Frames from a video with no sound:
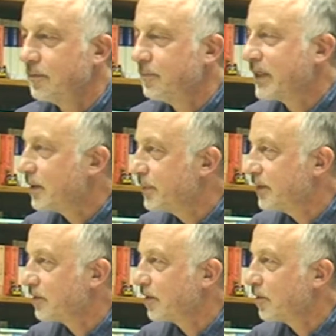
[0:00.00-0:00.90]

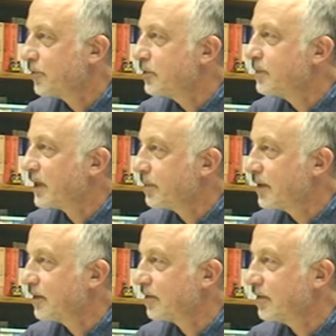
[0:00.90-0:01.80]
megapixel or a few
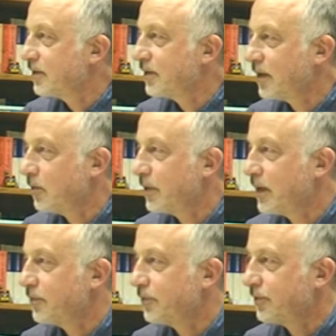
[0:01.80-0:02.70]
megapixels, and now we
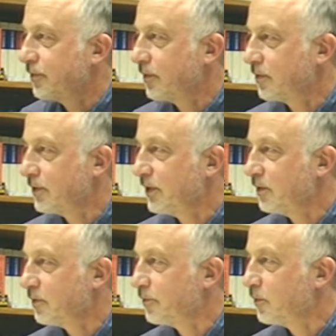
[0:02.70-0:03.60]
have 3
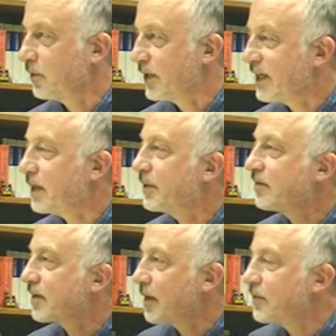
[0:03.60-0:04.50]
or 4
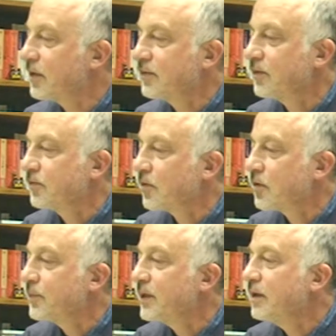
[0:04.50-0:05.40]
gigapixel cameras in
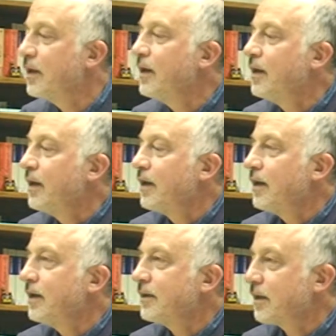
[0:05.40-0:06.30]
astronomy.
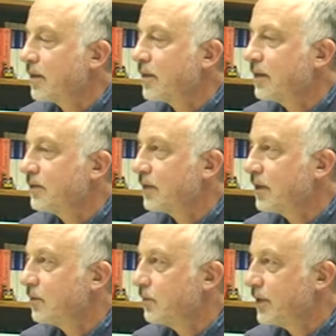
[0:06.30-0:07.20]
Another thing is
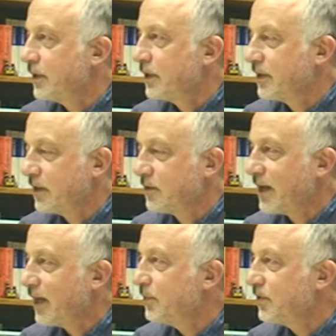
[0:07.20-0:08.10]
that we get
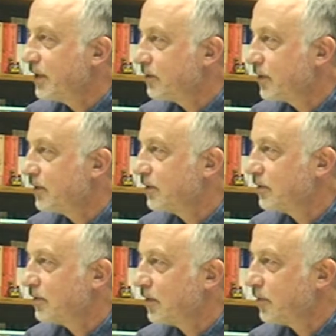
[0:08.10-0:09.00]
time
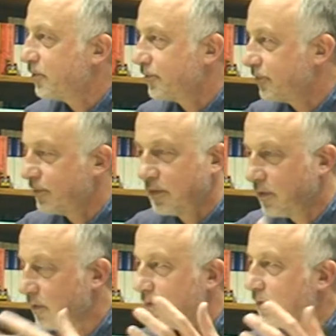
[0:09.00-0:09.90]
series of
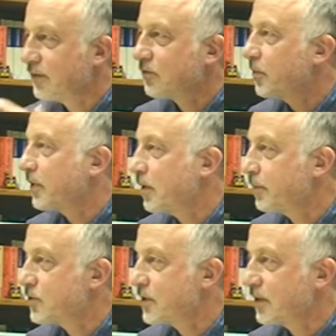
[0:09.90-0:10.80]
all astronomical
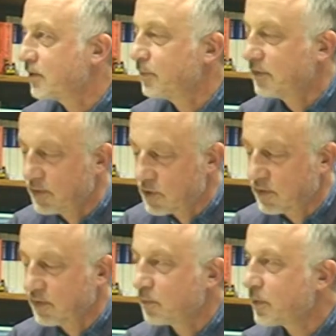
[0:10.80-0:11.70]
objects,
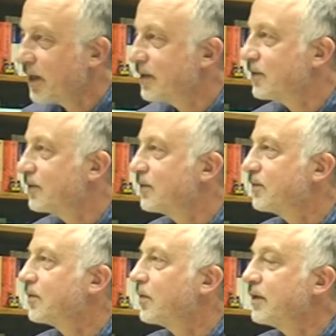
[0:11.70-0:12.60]
positions, brightnesses,
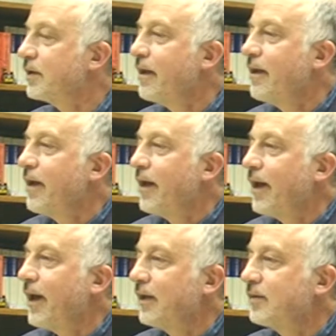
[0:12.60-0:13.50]
and so on.
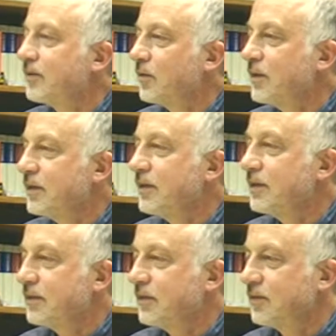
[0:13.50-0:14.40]
And so
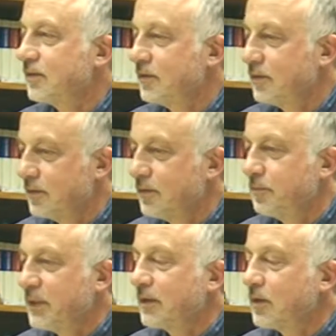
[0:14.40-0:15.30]
indeed, it's a
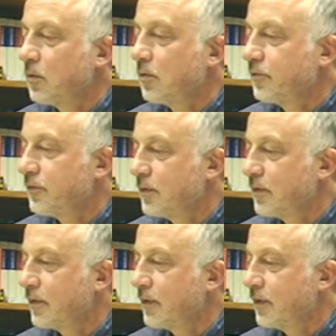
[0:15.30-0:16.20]
big goal
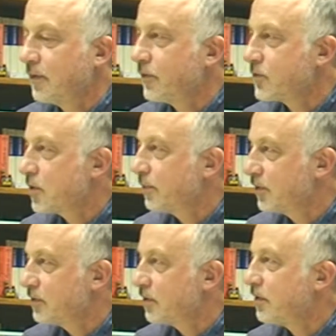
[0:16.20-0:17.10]
for the virtual
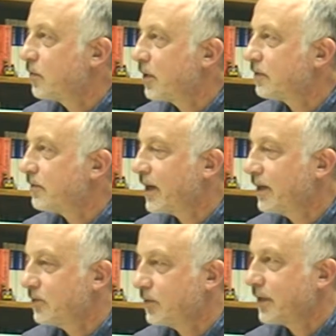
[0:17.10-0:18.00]
observatory
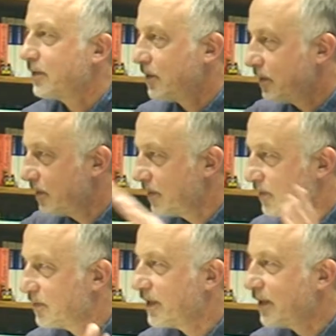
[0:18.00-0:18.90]
worldwide to get all
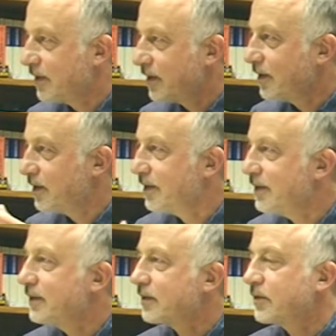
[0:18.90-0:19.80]
this data
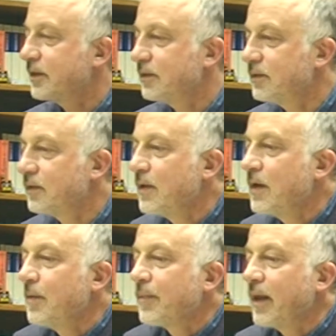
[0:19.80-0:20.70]
integrated.
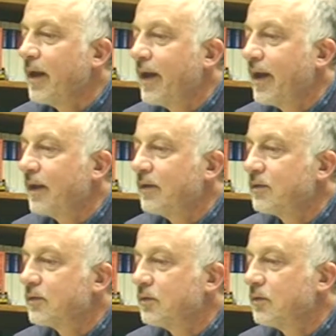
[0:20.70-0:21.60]

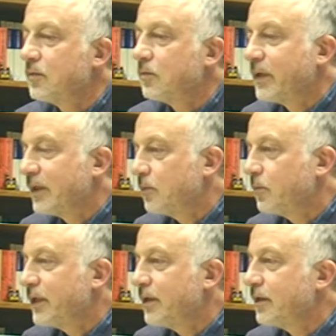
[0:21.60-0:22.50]
And well,
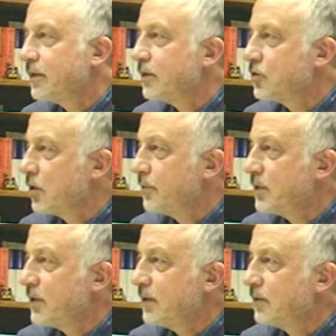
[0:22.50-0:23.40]
we in
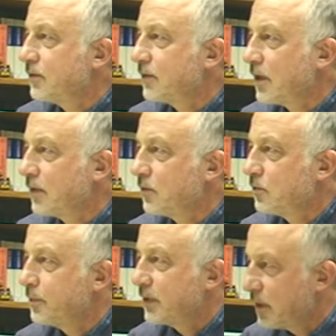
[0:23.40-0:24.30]
Germany started to
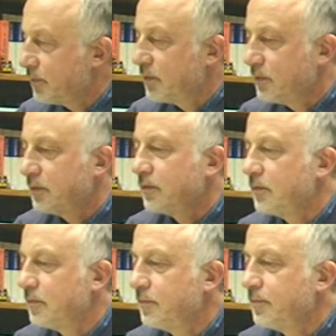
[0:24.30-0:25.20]
become
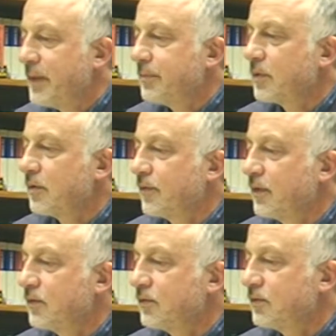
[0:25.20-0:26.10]
a member of
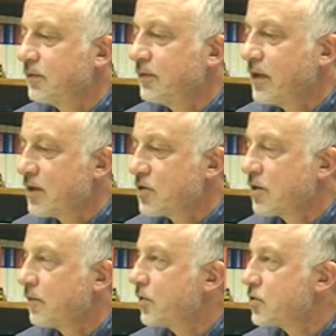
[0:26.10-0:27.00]
this
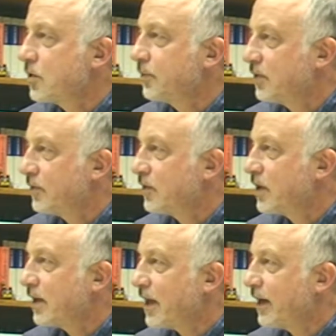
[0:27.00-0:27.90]
International Virtual Observatory
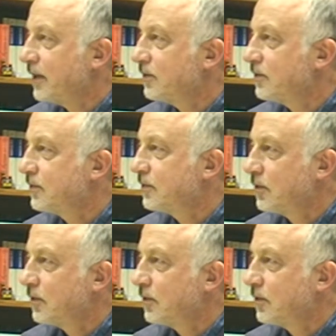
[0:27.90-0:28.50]
Alliance